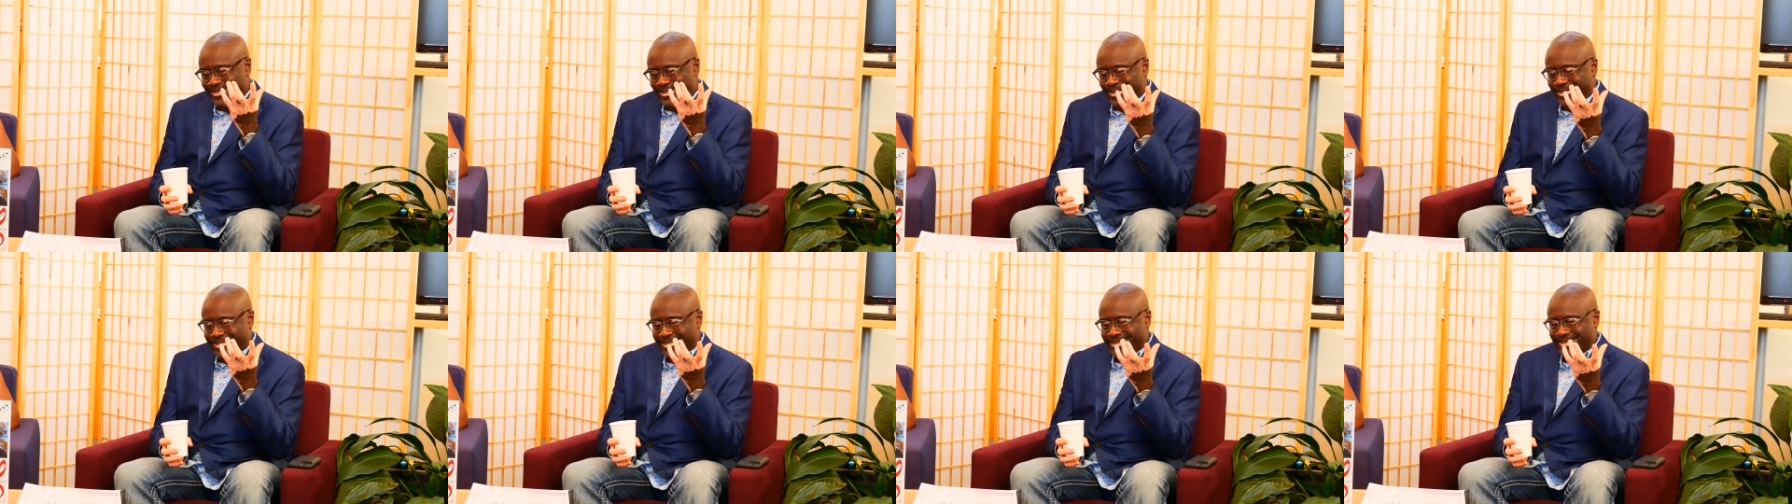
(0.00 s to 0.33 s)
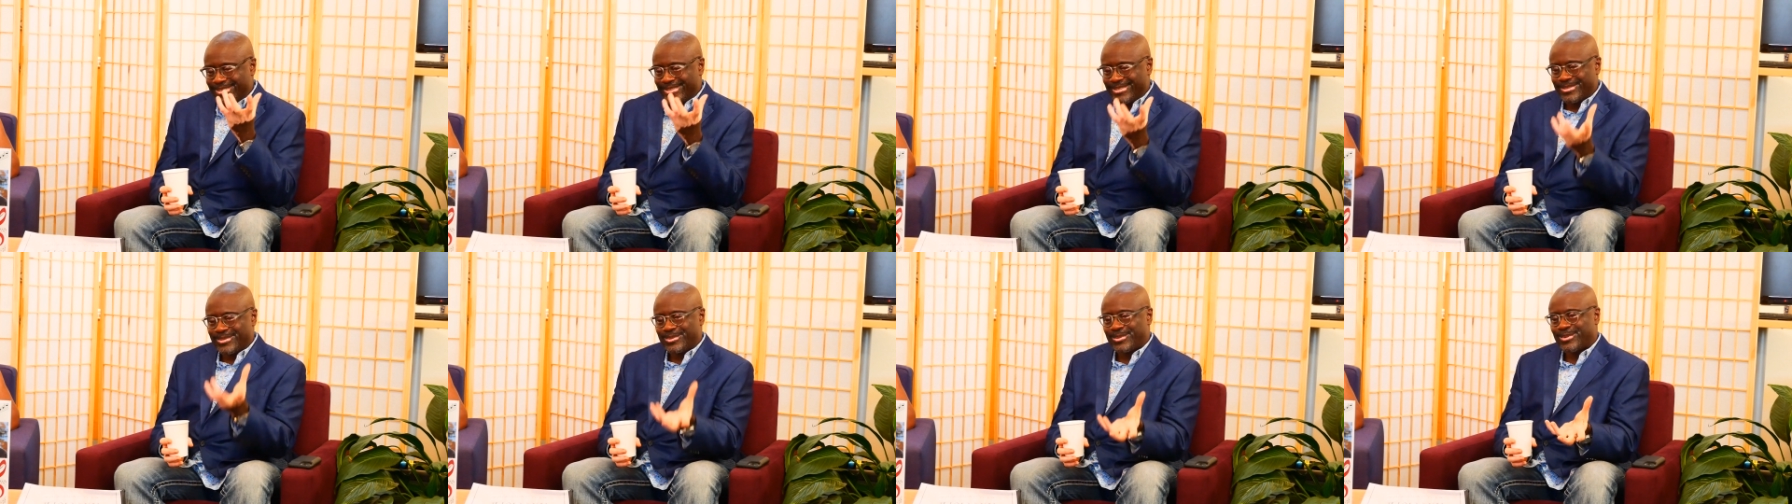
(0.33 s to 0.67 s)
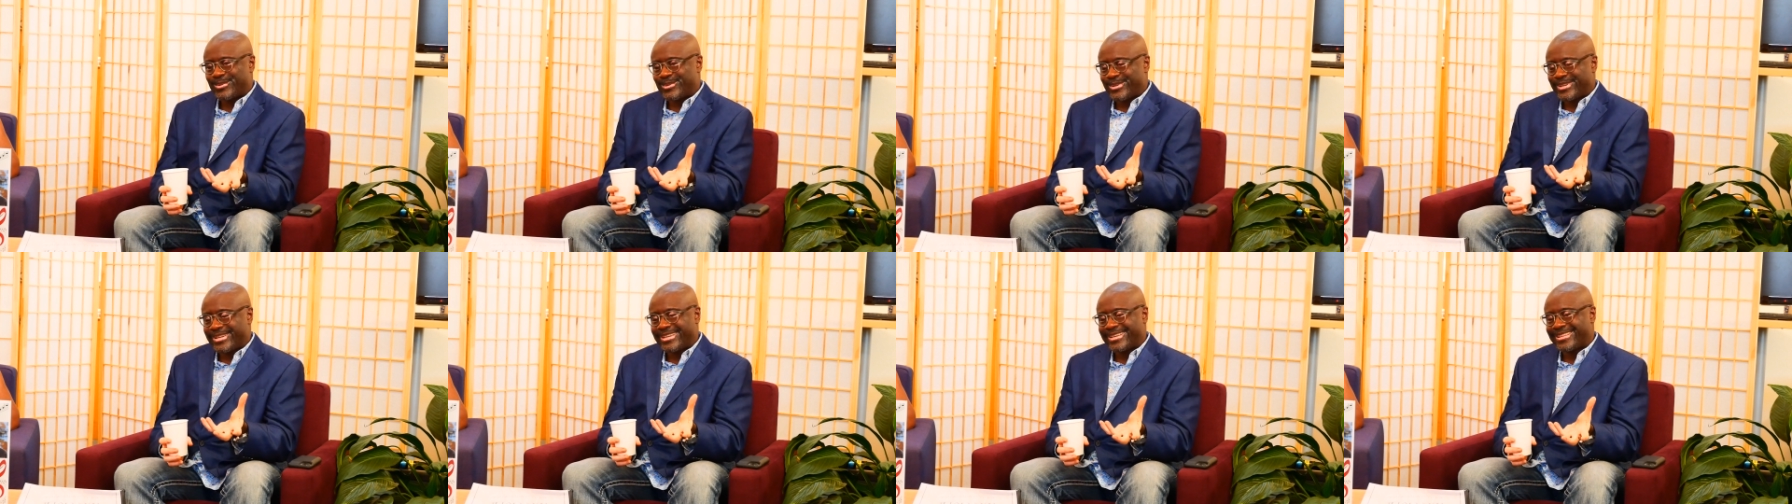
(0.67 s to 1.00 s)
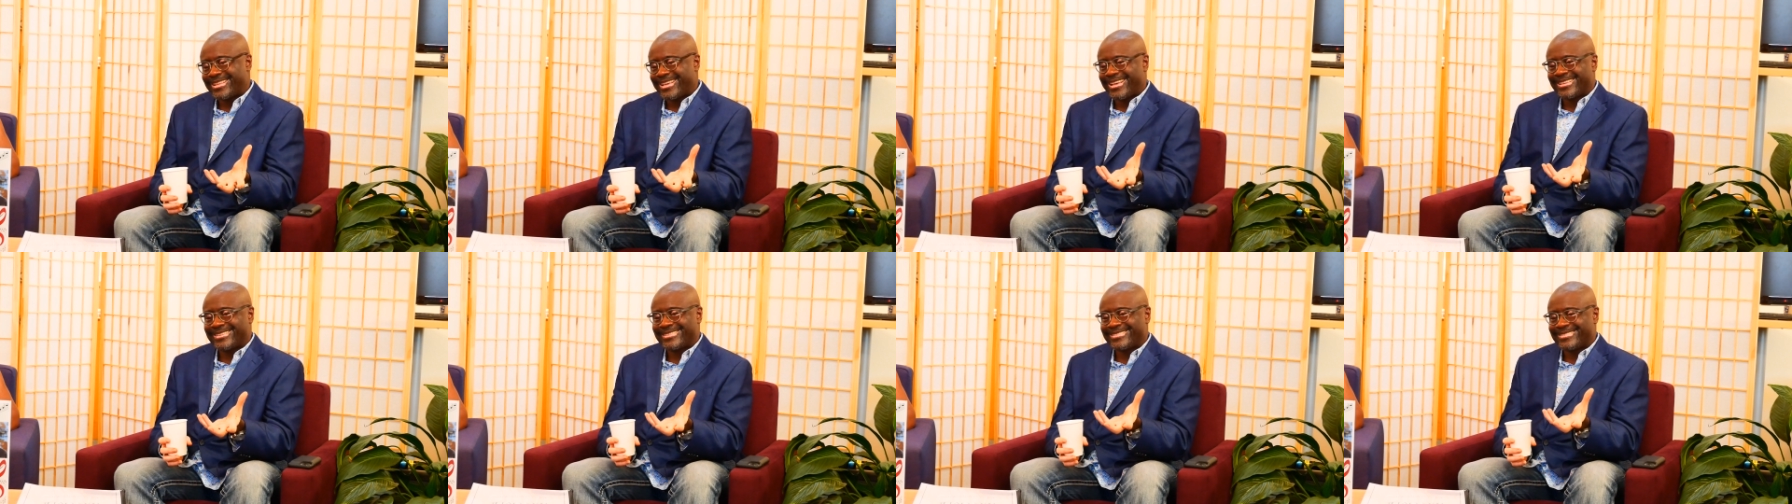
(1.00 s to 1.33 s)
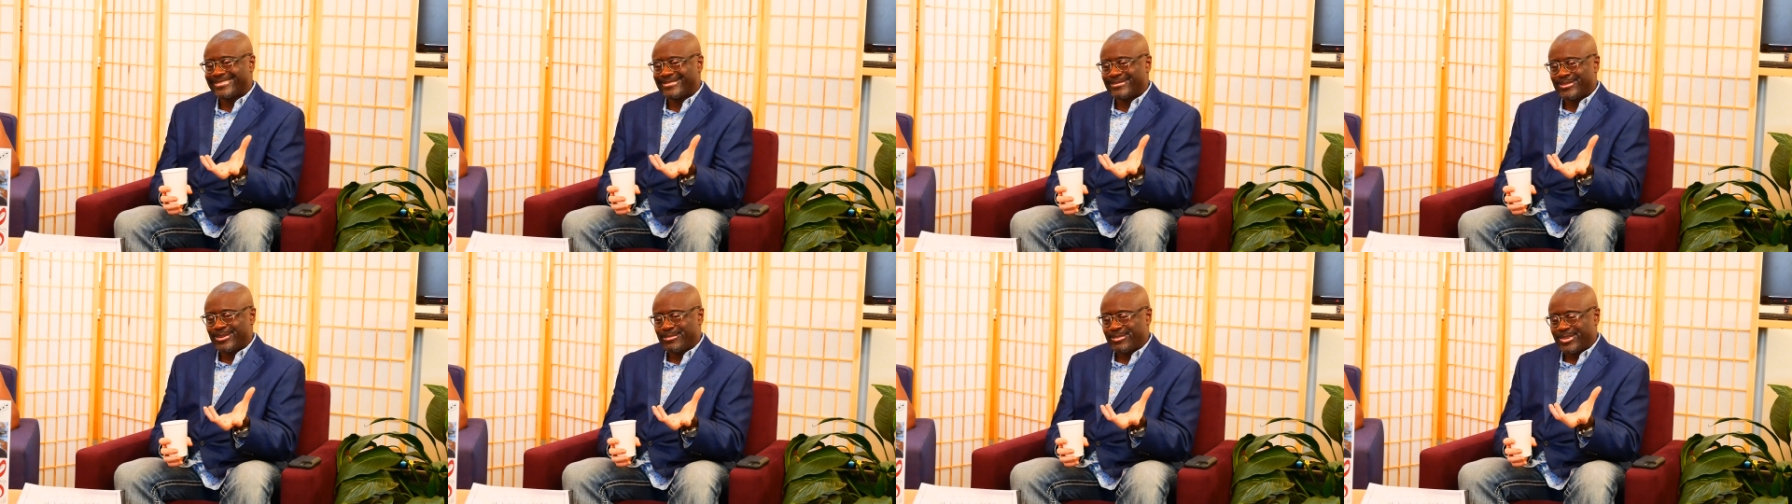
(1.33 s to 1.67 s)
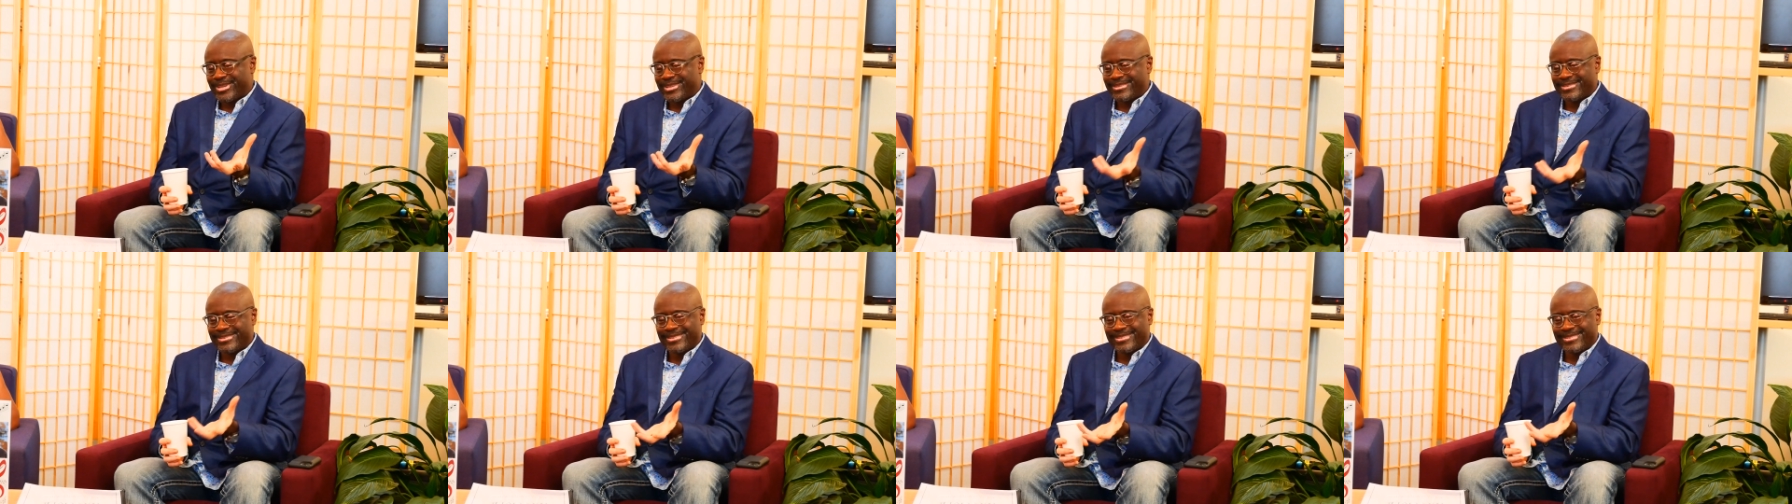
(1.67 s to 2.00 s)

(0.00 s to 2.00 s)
this is a story that repeats